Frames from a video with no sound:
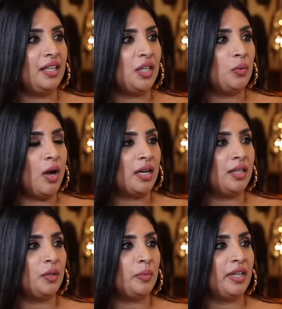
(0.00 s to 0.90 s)
Like you walk
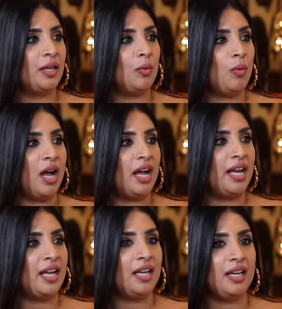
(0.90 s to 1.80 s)
in and be like, why
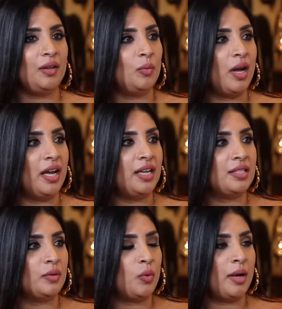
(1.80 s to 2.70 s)
am
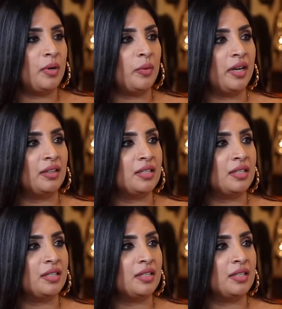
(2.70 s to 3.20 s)
I wearing